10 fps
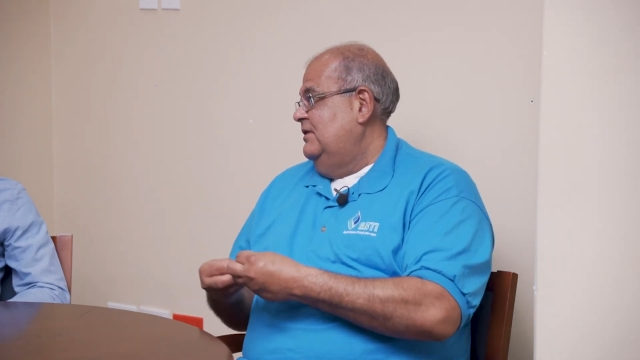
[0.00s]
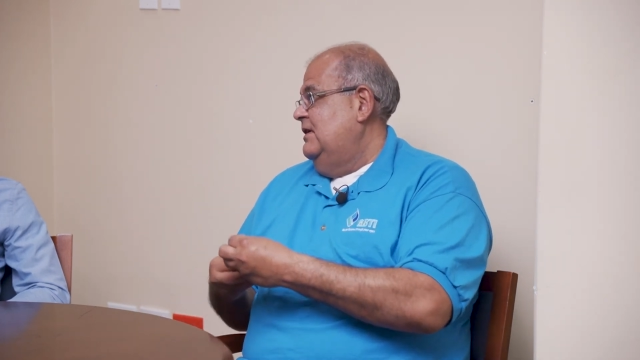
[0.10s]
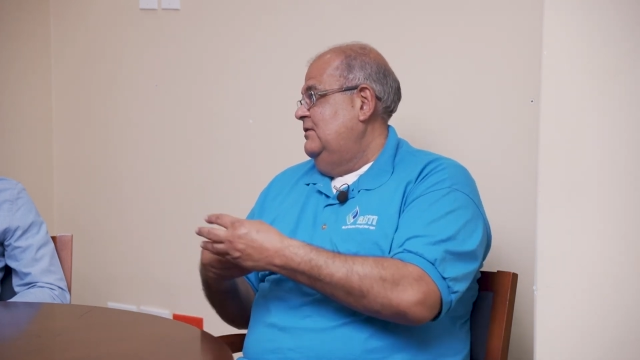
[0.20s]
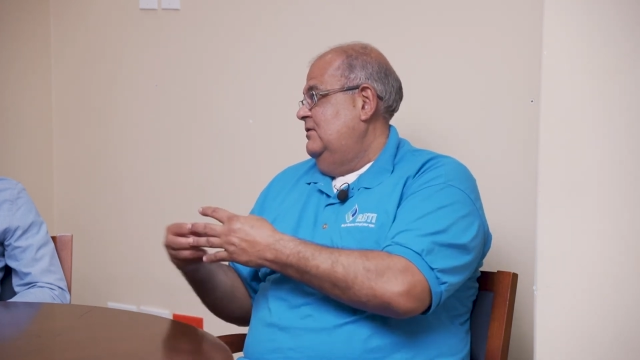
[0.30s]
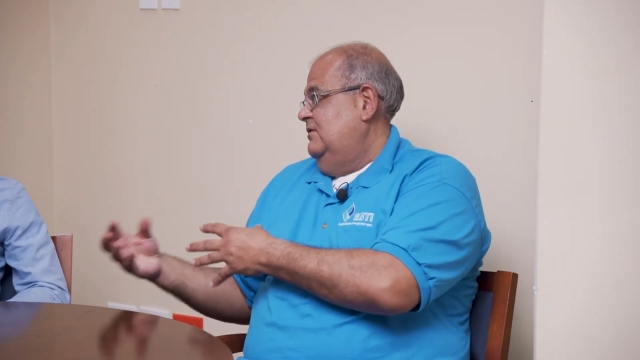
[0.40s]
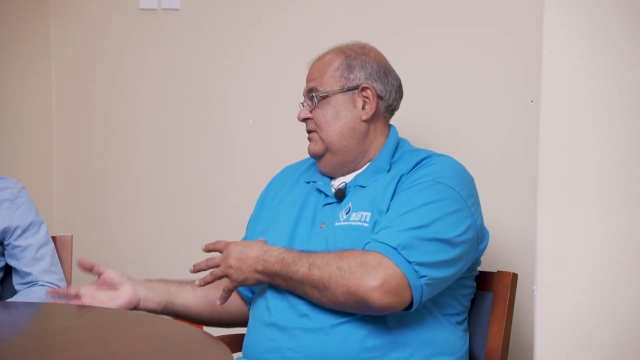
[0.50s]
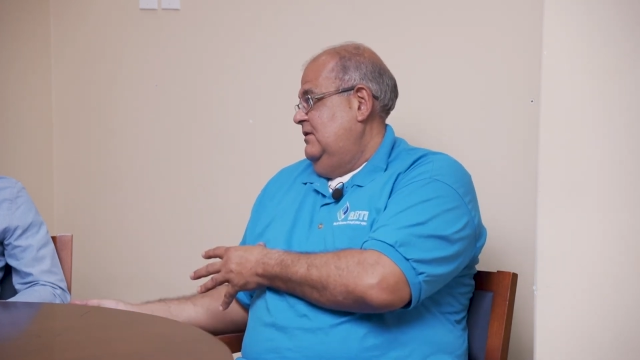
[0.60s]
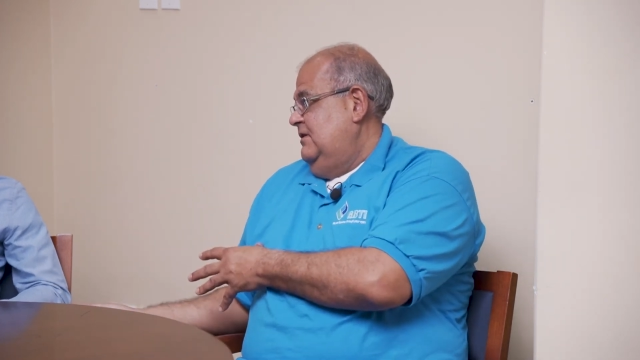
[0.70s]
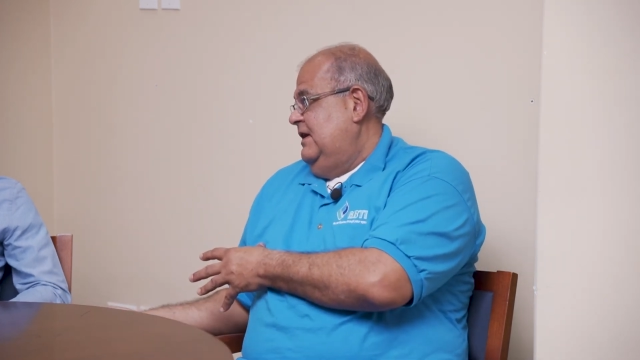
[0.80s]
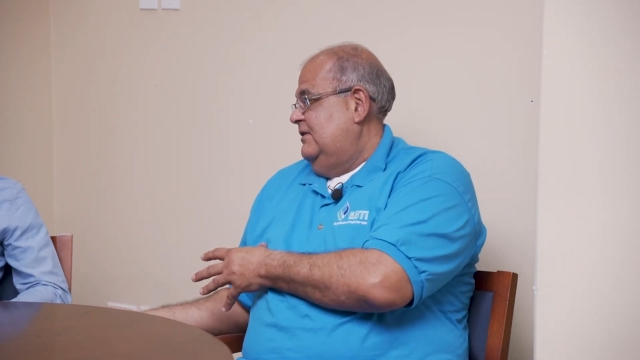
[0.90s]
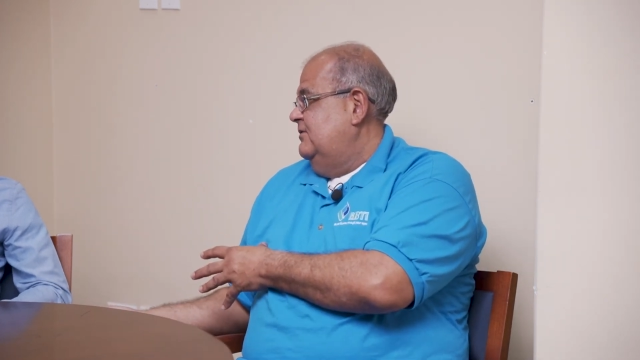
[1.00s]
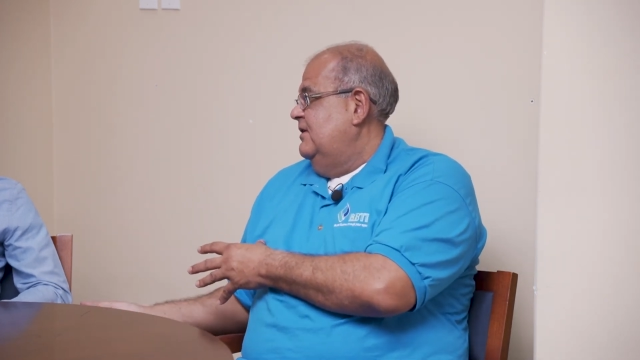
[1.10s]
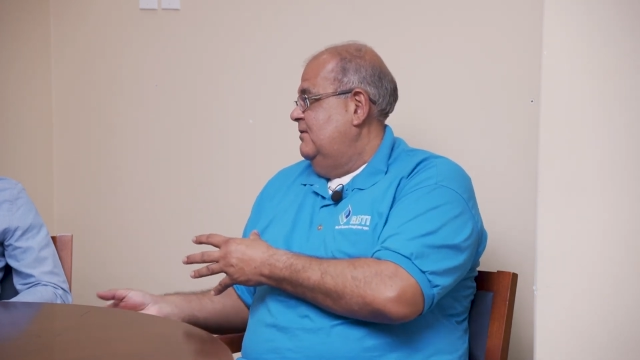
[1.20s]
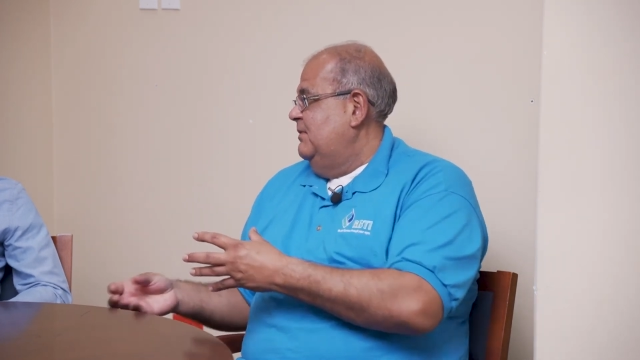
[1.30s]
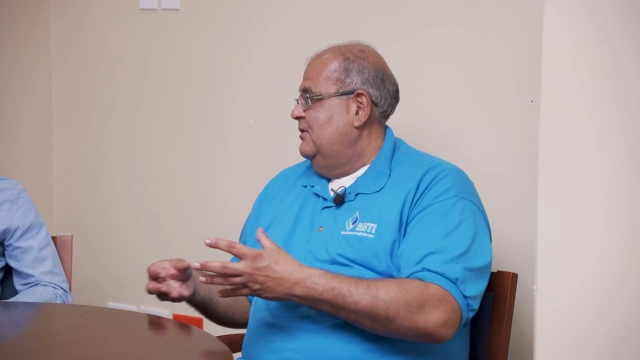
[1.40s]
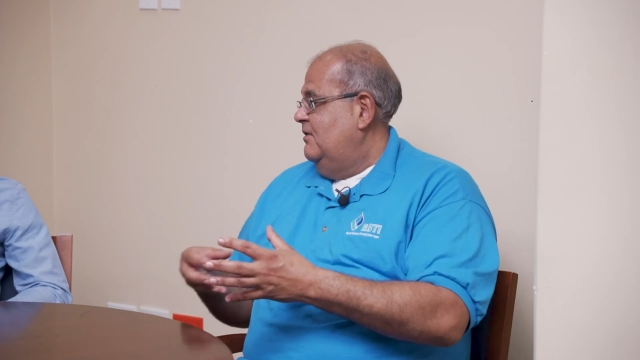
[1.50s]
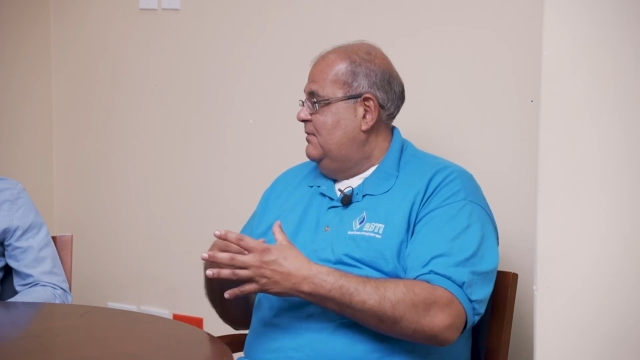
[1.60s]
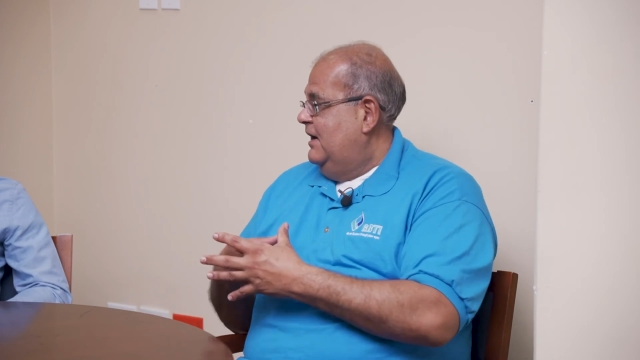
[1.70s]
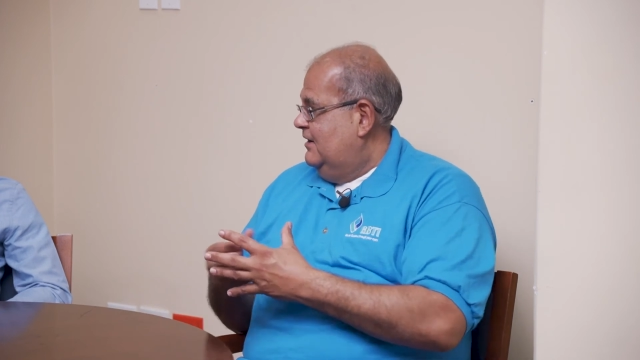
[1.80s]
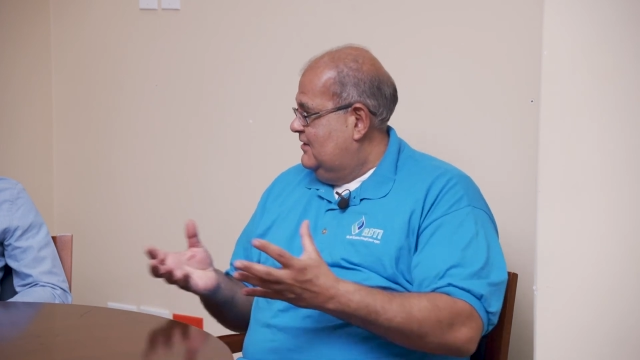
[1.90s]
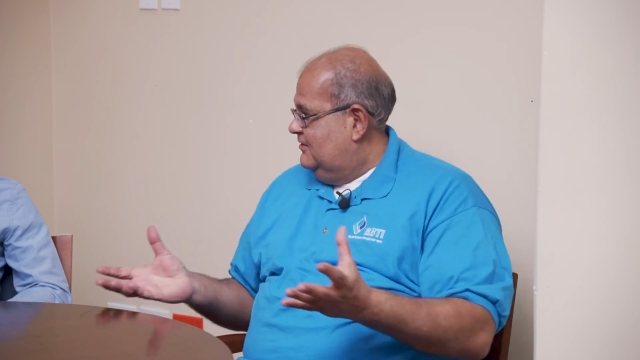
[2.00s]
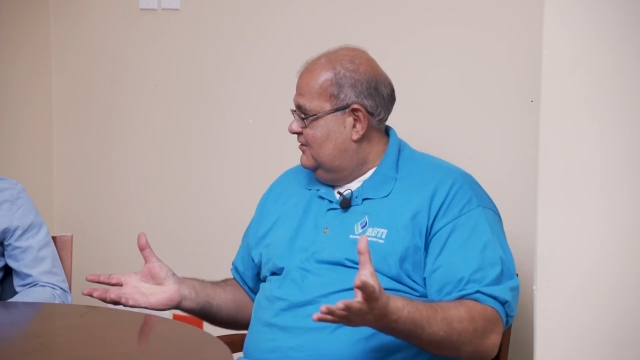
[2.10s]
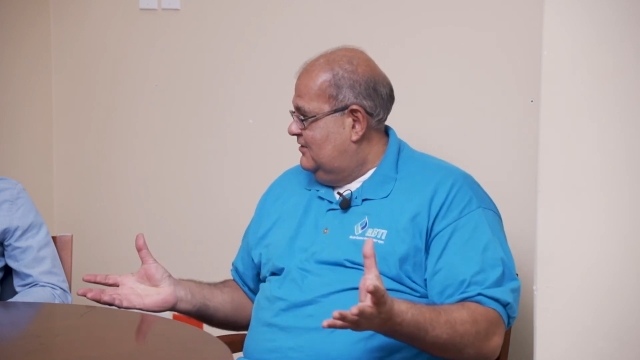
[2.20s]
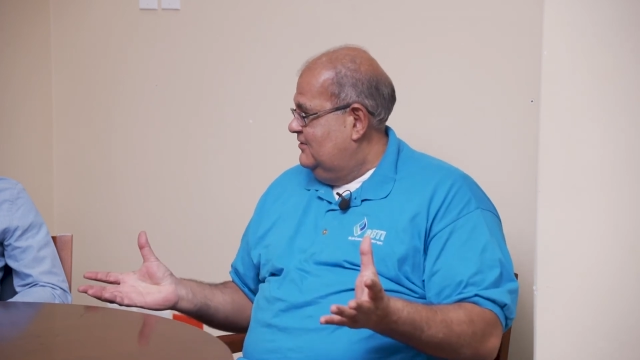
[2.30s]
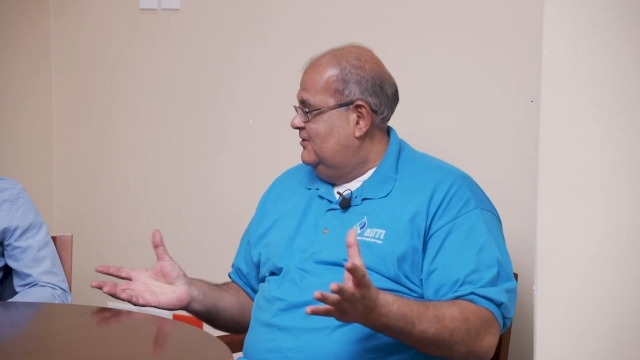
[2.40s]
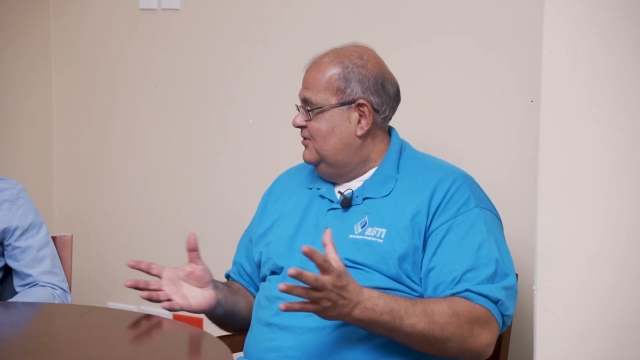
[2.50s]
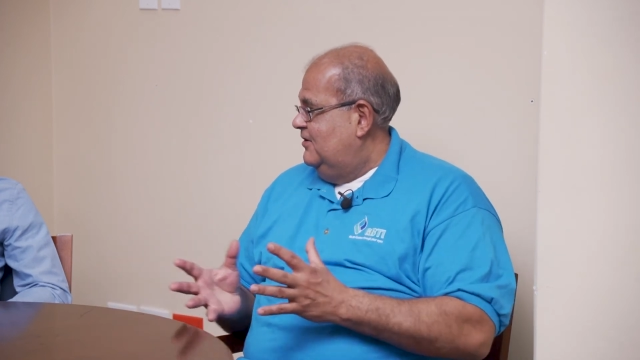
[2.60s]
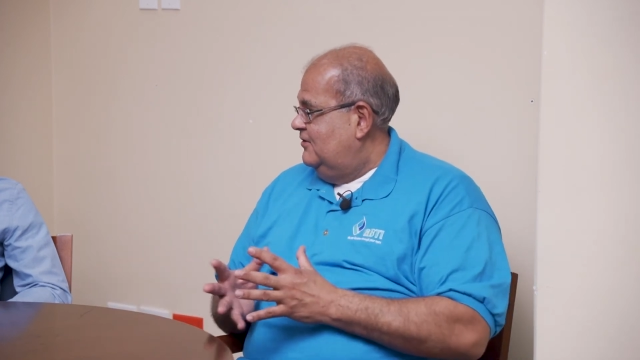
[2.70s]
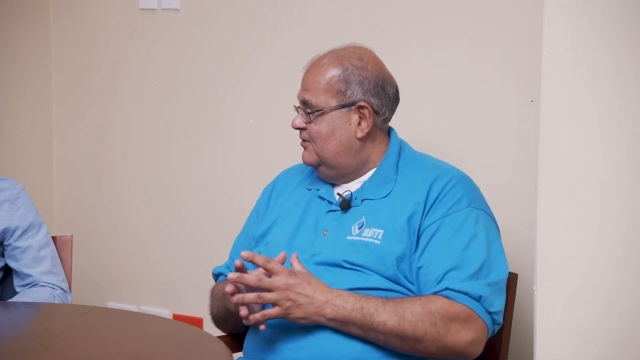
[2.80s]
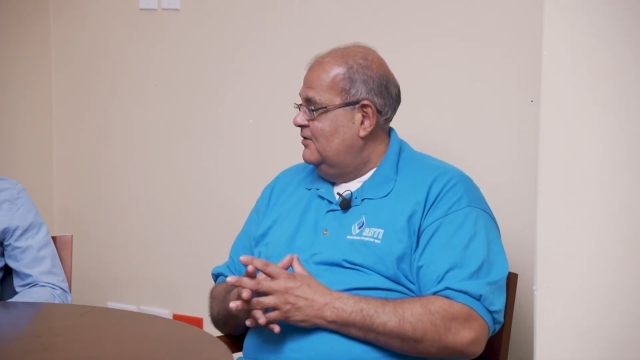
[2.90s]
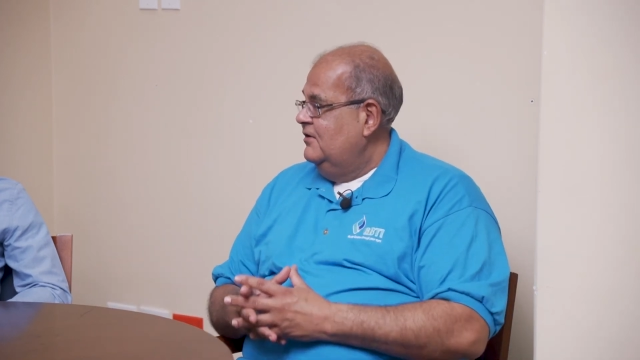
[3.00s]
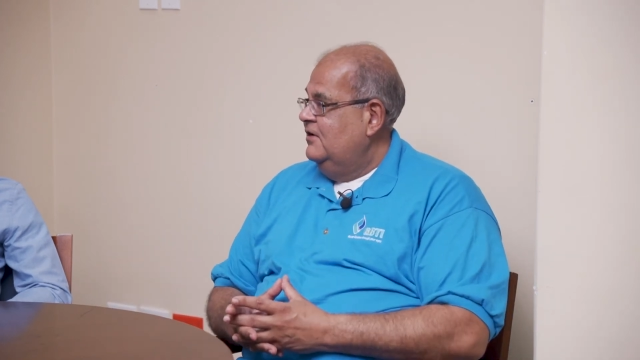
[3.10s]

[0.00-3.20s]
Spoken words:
and then the next year, because of market conditions, it changes.